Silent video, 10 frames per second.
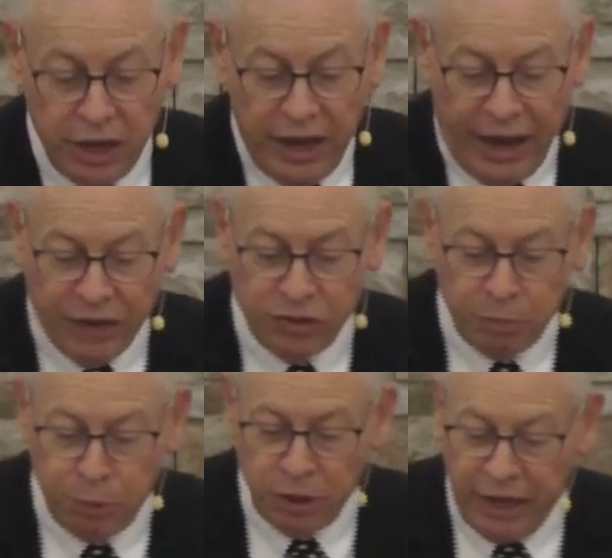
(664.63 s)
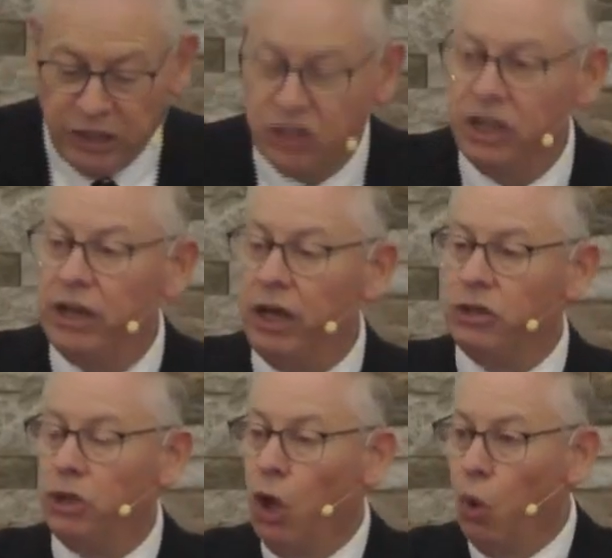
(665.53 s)
as a place that
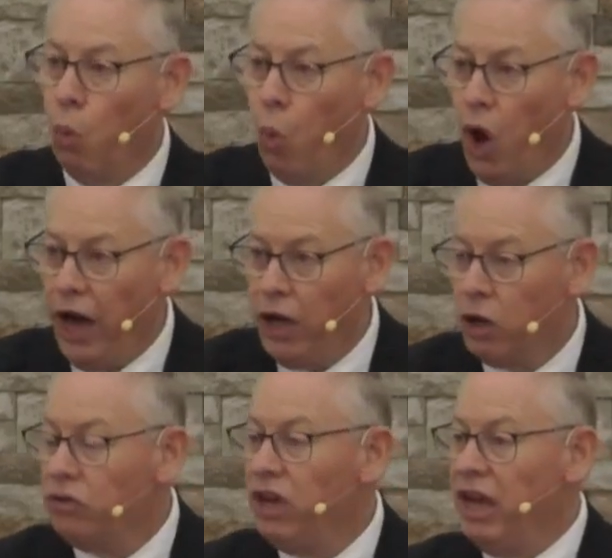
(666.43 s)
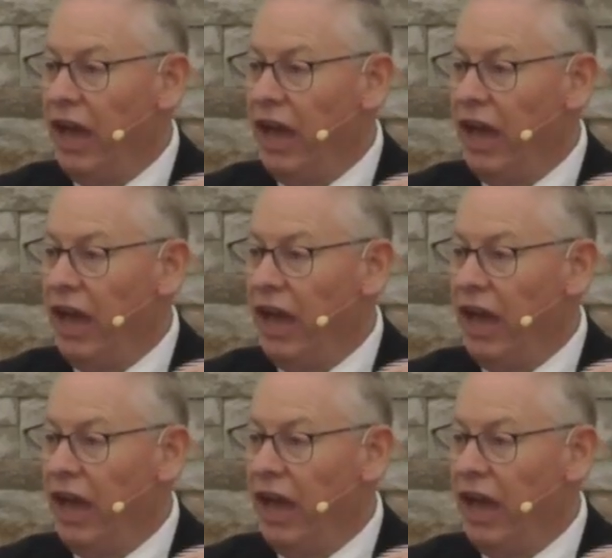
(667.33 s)
is wild